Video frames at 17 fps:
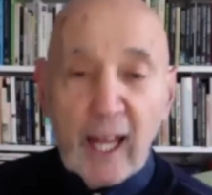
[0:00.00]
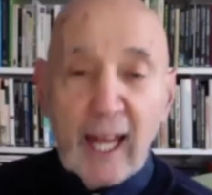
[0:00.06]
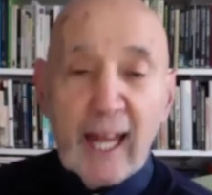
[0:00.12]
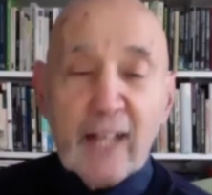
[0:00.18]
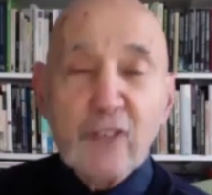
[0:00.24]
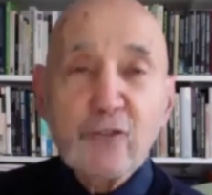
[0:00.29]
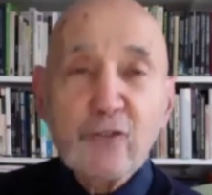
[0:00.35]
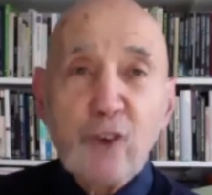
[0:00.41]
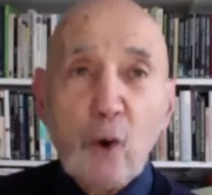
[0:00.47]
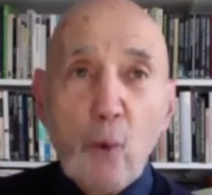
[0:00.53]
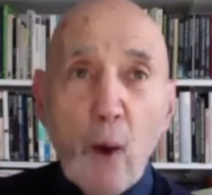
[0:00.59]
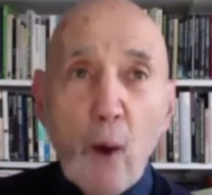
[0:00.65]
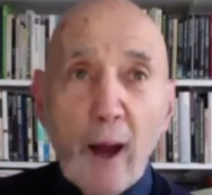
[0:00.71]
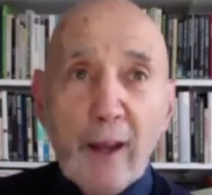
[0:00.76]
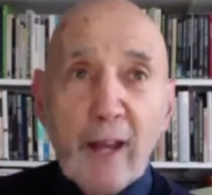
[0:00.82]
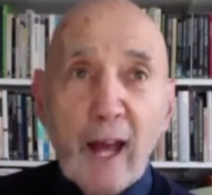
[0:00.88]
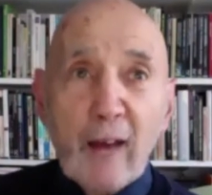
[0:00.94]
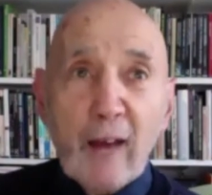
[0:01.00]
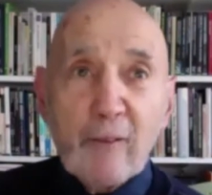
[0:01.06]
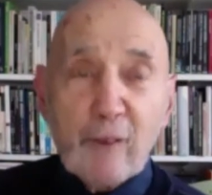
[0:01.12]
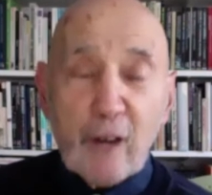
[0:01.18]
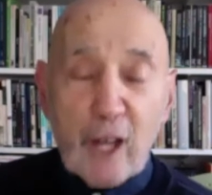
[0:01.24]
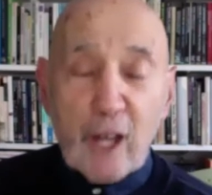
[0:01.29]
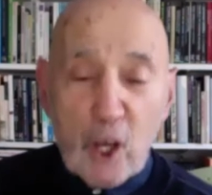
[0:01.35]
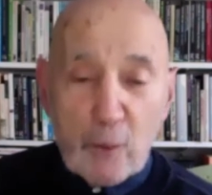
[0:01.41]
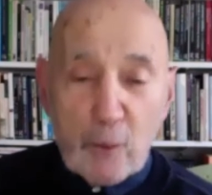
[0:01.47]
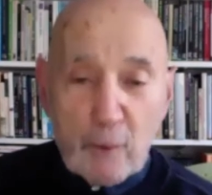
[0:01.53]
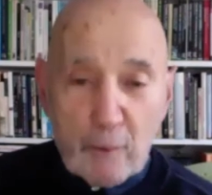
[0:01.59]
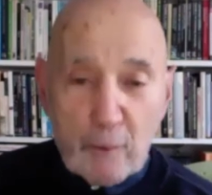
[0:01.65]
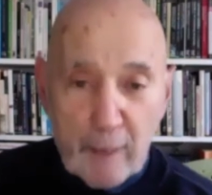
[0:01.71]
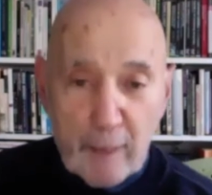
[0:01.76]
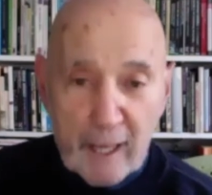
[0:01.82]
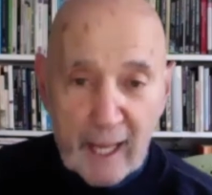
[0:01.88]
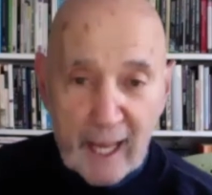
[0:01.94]
It's for a human
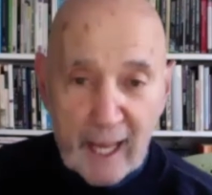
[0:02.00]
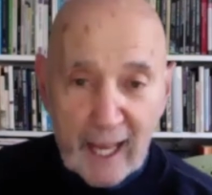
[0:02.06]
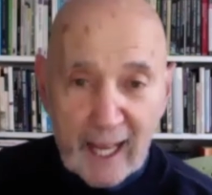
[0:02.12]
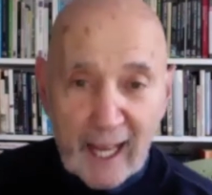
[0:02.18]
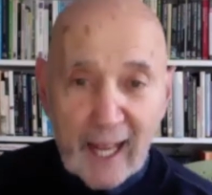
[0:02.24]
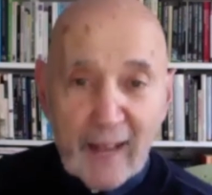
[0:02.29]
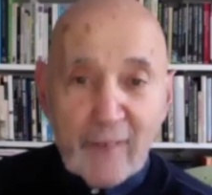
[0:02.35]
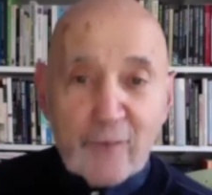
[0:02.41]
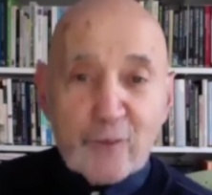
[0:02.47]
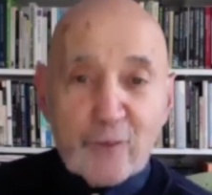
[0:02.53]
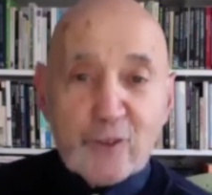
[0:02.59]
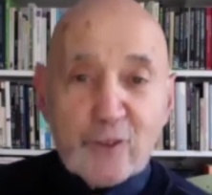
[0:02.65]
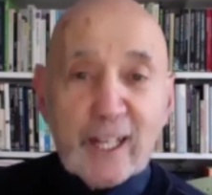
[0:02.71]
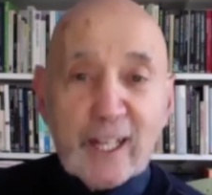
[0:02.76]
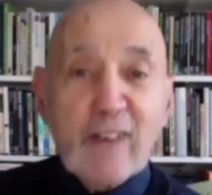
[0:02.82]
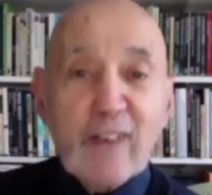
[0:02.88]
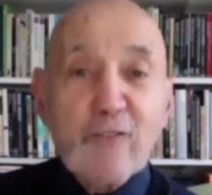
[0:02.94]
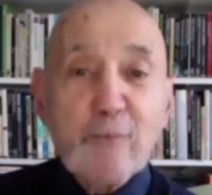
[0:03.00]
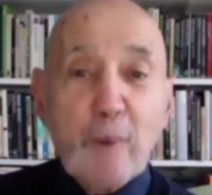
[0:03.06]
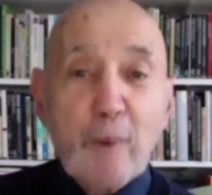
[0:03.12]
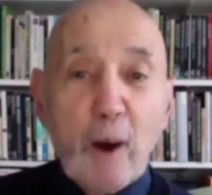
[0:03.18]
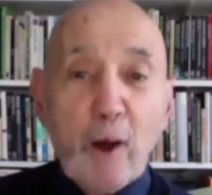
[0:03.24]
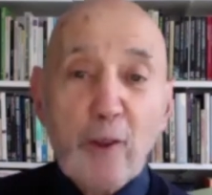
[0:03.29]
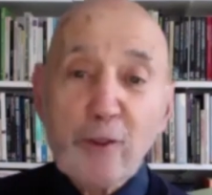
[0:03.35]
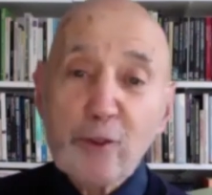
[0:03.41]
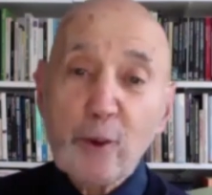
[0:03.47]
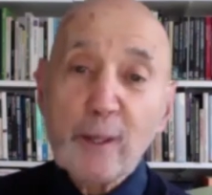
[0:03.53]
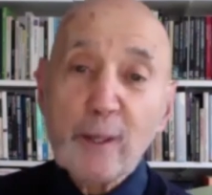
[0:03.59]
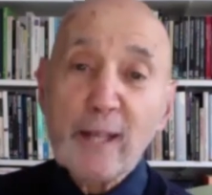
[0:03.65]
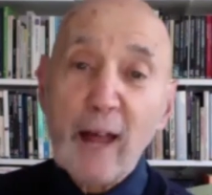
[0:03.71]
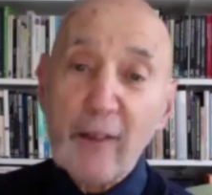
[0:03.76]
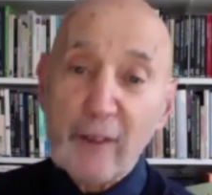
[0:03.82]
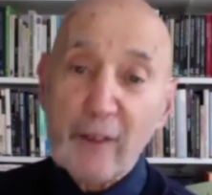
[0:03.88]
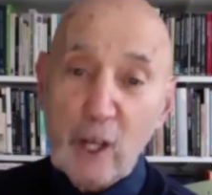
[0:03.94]
being to give birth to
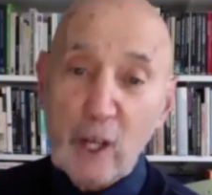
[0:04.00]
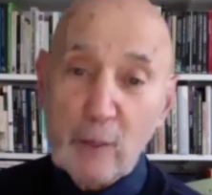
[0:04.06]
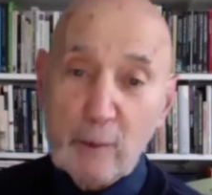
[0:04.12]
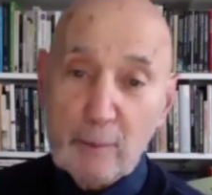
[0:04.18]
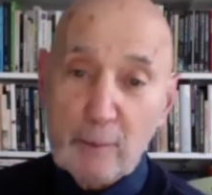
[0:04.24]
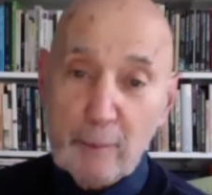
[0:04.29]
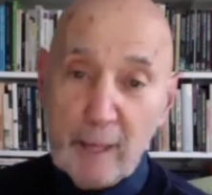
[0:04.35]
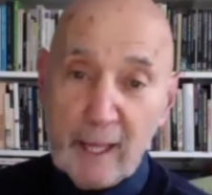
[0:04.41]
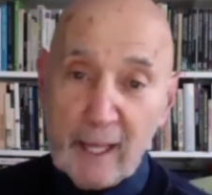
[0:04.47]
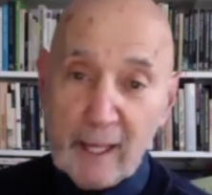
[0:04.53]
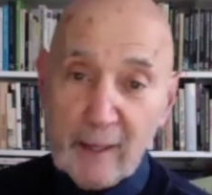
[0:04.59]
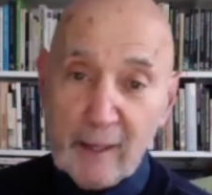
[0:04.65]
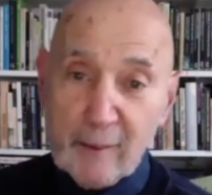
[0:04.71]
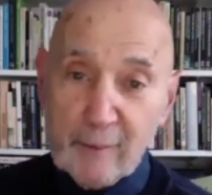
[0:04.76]
another human being